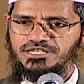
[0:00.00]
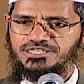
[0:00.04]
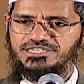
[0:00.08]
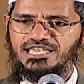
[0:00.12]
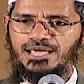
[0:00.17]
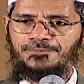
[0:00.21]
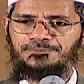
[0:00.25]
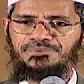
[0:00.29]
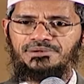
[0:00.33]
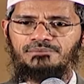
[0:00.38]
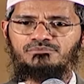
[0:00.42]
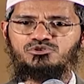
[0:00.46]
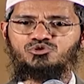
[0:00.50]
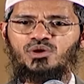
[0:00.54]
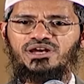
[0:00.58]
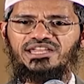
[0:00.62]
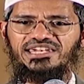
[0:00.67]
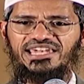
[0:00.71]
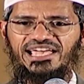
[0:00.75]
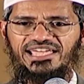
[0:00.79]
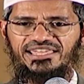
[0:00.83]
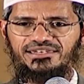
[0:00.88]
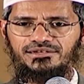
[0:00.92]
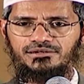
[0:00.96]
chapter number
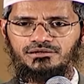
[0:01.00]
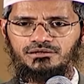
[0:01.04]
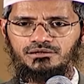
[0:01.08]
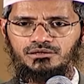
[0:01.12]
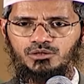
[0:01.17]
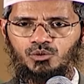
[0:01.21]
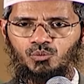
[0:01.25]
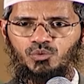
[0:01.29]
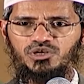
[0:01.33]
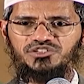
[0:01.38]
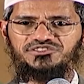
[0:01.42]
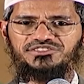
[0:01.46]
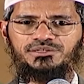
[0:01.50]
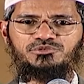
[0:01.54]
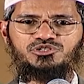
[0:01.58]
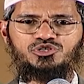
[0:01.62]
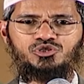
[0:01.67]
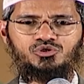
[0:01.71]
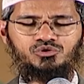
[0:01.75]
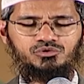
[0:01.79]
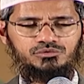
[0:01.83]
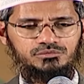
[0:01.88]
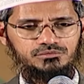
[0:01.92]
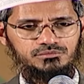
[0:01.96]
29, verse number
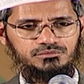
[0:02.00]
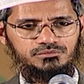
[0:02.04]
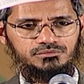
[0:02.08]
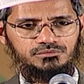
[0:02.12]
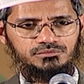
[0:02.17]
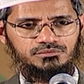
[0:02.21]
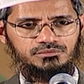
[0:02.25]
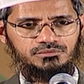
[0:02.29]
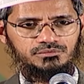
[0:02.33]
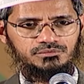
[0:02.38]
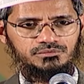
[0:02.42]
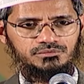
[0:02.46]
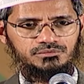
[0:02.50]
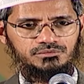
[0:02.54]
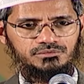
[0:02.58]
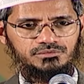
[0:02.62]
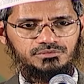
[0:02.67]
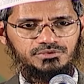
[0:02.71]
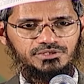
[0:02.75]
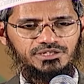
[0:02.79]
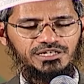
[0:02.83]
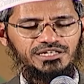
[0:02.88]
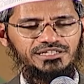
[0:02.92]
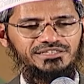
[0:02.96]
2,
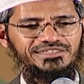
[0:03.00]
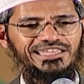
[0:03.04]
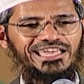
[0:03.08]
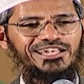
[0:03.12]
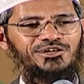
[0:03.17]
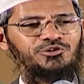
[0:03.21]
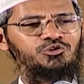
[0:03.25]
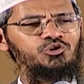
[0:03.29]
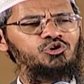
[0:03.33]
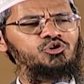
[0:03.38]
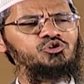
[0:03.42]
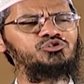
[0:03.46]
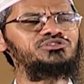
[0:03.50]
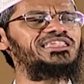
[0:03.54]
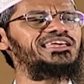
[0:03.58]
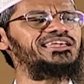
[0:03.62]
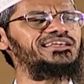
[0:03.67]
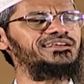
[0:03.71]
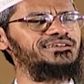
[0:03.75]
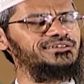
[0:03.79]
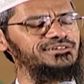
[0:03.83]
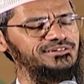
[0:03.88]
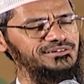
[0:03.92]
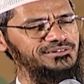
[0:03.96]
that do you
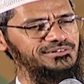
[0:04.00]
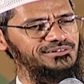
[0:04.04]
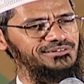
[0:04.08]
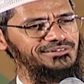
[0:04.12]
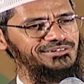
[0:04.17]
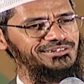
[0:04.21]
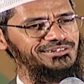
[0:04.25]
think